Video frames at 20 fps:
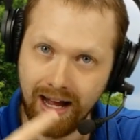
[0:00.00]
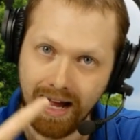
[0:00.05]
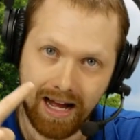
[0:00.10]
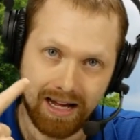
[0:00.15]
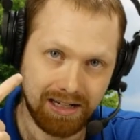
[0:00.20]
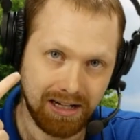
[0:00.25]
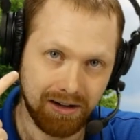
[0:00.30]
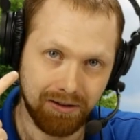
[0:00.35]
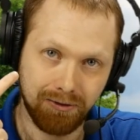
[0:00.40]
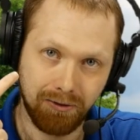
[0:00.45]

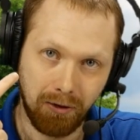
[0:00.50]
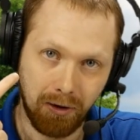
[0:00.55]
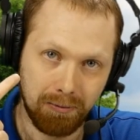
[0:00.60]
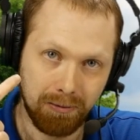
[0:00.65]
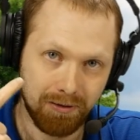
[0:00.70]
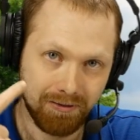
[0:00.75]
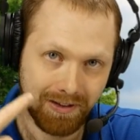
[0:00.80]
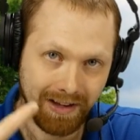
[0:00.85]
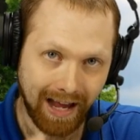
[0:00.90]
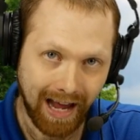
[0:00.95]
as a form
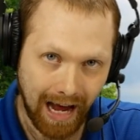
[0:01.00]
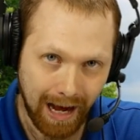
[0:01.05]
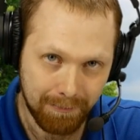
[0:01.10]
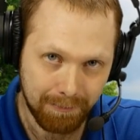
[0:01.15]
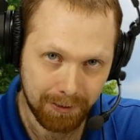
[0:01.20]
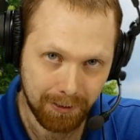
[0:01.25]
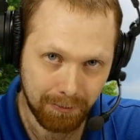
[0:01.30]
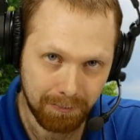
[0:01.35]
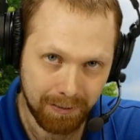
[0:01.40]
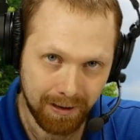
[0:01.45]
of
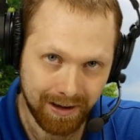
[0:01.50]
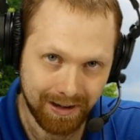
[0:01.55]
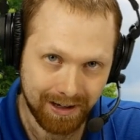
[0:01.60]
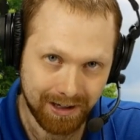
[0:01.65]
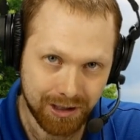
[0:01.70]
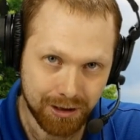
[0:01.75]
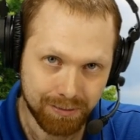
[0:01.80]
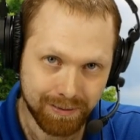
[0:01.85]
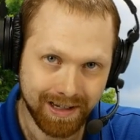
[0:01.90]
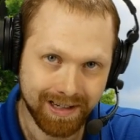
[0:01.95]
capital
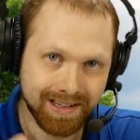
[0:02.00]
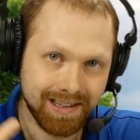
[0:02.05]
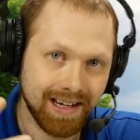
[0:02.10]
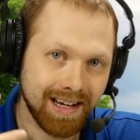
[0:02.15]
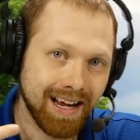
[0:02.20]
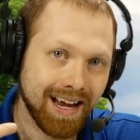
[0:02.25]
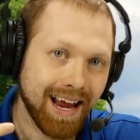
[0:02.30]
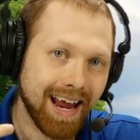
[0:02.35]
punishment